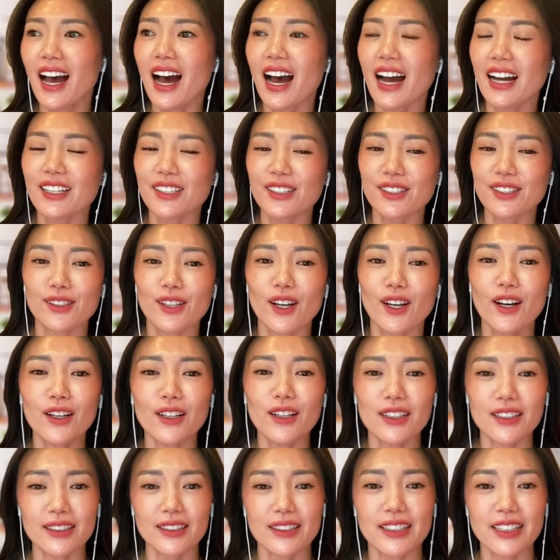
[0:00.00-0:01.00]
I saw
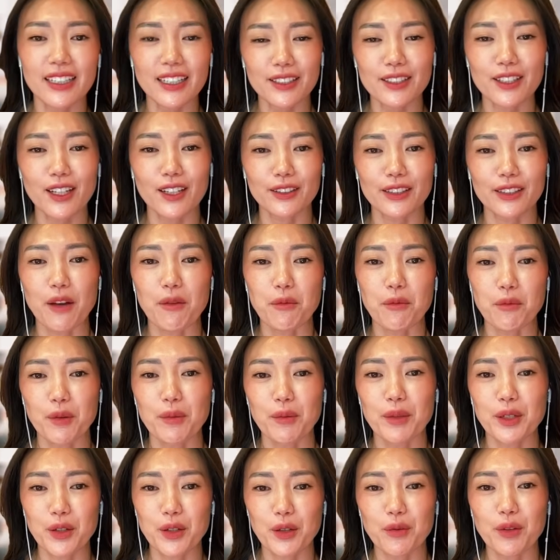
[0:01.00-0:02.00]
on TikTok that
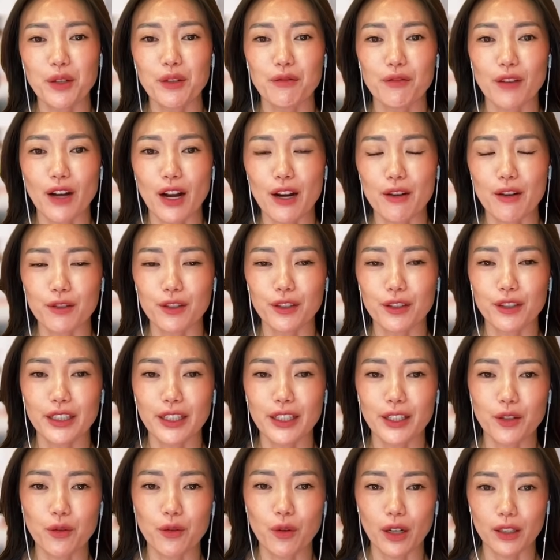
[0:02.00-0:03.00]
woman who went viral
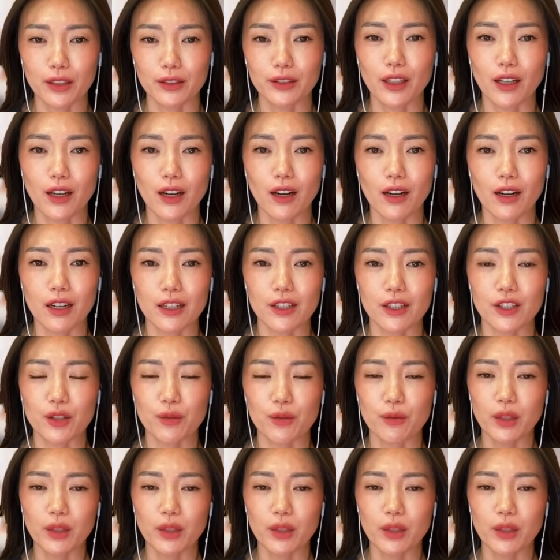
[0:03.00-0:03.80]
in Guadalajara.